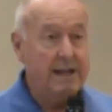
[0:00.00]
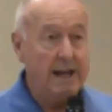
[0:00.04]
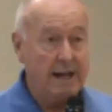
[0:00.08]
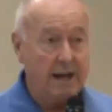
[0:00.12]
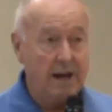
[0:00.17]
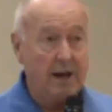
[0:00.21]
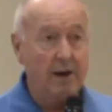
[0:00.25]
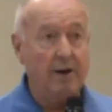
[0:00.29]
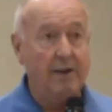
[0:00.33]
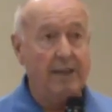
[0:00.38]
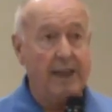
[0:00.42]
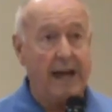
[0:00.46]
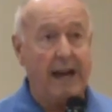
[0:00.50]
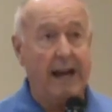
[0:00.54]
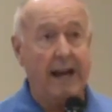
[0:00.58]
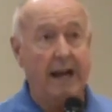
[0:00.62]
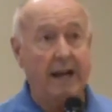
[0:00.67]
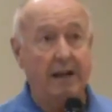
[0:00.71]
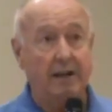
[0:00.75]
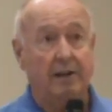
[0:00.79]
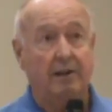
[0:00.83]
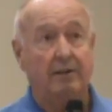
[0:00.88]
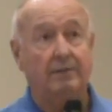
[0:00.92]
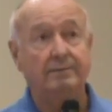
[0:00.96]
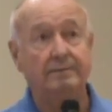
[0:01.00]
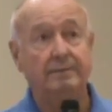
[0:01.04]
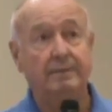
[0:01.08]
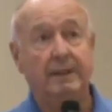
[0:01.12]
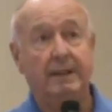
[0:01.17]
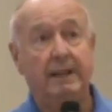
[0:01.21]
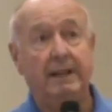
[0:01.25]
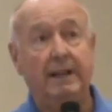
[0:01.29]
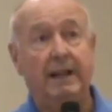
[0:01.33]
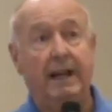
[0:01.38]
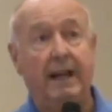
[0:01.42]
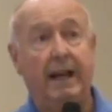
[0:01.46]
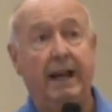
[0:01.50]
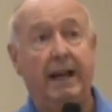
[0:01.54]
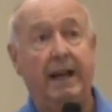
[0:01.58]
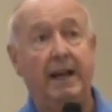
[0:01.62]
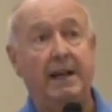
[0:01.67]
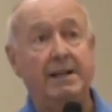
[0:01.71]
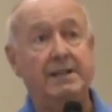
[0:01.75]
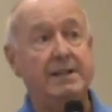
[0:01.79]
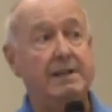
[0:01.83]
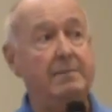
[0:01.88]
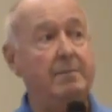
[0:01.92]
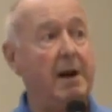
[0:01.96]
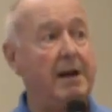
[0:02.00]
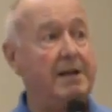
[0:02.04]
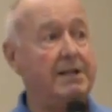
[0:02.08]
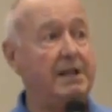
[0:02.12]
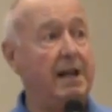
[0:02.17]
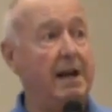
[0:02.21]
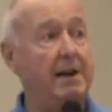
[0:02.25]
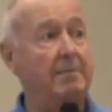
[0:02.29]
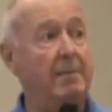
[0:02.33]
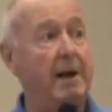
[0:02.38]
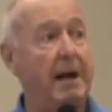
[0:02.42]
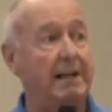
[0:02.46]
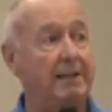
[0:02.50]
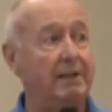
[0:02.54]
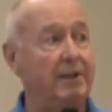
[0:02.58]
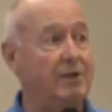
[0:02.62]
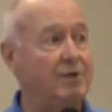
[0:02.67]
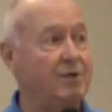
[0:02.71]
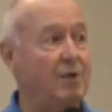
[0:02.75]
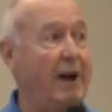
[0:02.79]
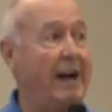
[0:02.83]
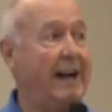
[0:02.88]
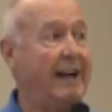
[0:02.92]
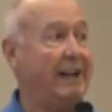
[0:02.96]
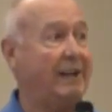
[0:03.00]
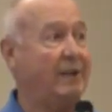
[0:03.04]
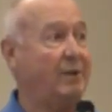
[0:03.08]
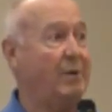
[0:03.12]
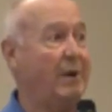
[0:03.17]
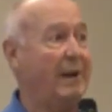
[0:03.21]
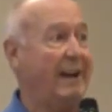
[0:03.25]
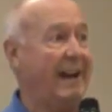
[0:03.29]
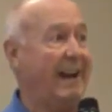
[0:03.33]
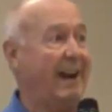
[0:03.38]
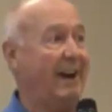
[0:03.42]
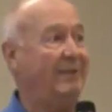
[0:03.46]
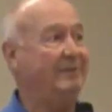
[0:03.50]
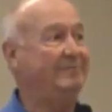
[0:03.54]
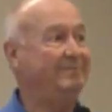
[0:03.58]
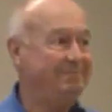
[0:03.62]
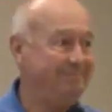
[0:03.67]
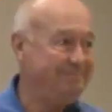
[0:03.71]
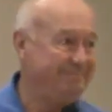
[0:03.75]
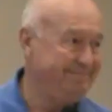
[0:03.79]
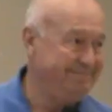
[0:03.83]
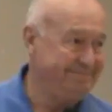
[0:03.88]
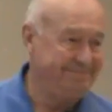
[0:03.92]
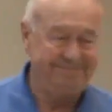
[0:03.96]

take care of that angle. And I see my sign back there, so I get to quit now.